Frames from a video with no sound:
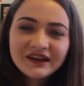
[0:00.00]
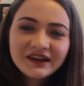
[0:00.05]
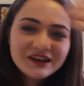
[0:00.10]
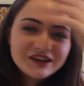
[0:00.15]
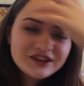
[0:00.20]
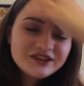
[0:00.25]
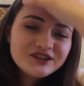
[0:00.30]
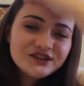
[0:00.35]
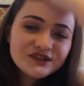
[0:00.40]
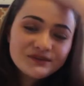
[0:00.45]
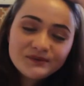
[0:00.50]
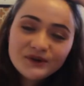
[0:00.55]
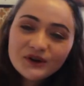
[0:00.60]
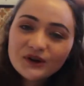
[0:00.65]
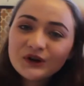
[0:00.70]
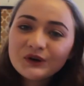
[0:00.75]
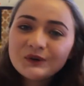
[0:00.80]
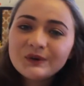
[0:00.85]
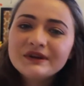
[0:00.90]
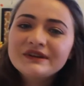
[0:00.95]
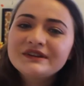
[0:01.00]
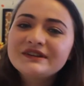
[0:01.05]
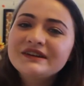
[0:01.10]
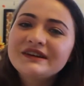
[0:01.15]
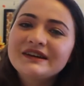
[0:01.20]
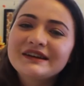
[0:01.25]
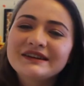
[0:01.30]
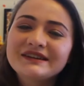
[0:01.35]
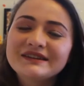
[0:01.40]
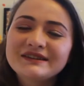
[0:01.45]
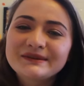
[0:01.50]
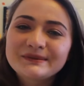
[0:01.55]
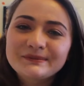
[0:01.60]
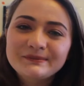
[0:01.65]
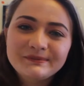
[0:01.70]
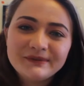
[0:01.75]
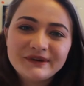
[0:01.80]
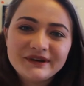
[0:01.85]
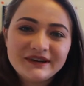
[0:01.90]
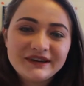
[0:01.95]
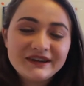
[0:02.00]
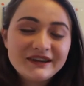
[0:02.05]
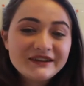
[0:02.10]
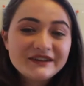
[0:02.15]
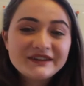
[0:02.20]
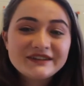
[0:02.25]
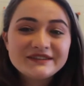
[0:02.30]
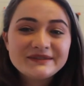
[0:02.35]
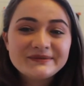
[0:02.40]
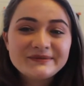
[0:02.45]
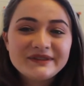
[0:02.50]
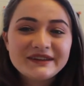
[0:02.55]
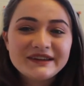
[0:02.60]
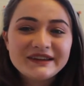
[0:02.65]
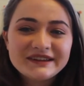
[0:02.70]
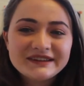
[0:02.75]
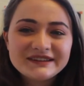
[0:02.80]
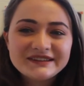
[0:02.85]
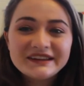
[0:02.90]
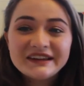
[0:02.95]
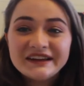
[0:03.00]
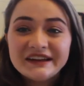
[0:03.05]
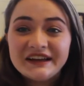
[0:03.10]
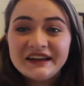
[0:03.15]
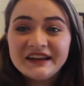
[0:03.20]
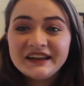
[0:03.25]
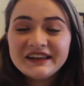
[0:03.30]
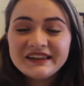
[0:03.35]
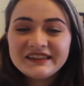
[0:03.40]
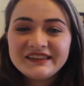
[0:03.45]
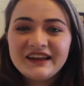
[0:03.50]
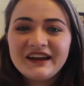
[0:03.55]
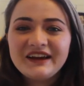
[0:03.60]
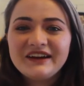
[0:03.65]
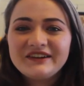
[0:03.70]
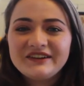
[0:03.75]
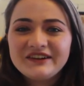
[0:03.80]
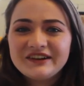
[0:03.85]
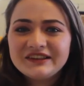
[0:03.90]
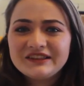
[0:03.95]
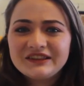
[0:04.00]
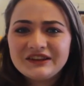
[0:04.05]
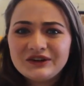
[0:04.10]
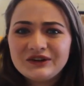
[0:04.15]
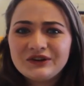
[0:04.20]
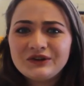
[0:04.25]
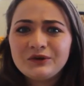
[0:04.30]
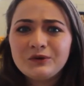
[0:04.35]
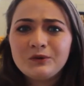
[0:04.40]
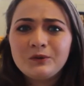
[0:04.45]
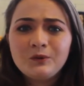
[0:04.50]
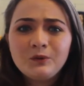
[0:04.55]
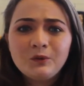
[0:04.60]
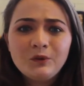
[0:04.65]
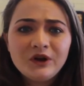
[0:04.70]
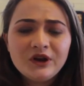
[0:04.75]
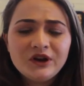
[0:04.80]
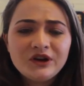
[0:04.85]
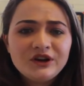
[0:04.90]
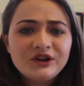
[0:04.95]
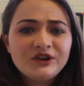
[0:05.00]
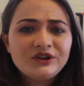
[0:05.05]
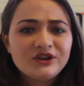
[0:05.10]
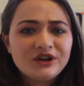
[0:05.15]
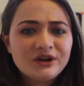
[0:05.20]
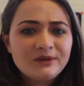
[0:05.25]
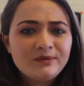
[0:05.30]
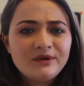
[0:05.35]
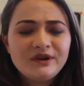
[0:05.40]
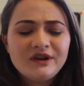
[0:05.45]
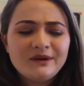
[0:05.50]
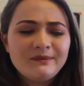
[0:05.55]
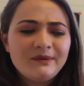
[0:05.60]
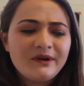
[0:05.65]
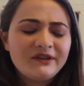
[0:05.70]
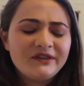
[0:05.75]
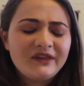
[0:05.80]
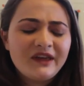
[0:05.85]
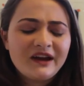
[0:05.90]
it could just be a coincidence, but here are some things that are a little weird and creepy about